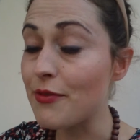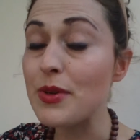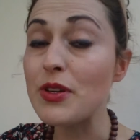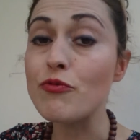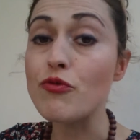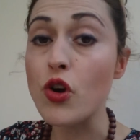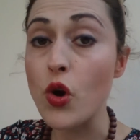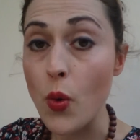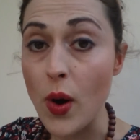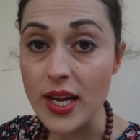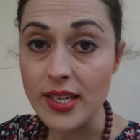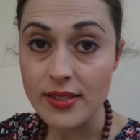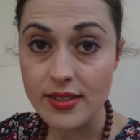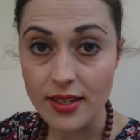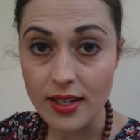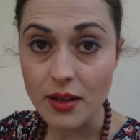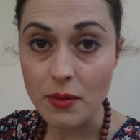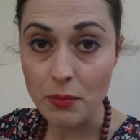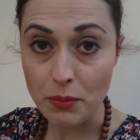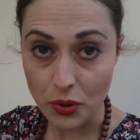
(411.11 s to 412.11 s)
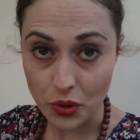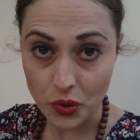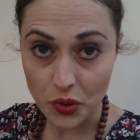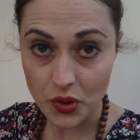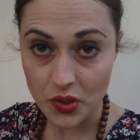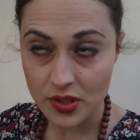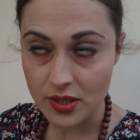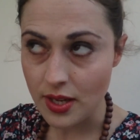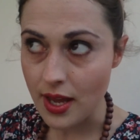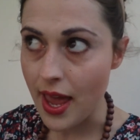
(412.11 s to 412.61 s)
I've been requesting
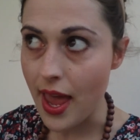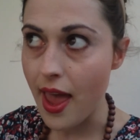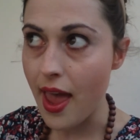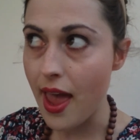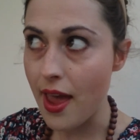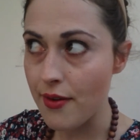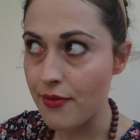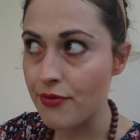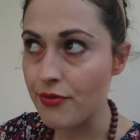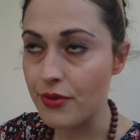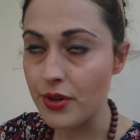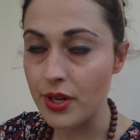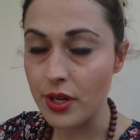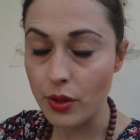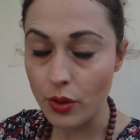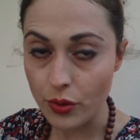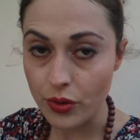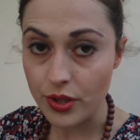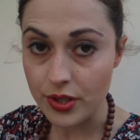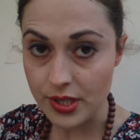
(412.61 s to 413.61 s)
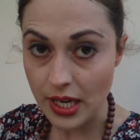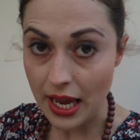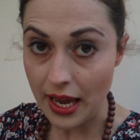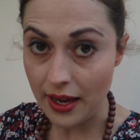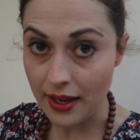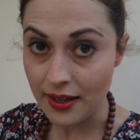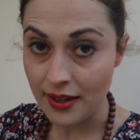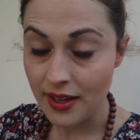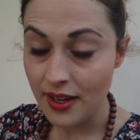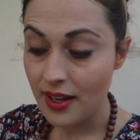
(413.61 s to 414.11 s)
books every other
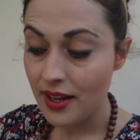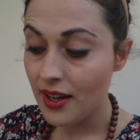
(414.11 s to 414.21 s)
day,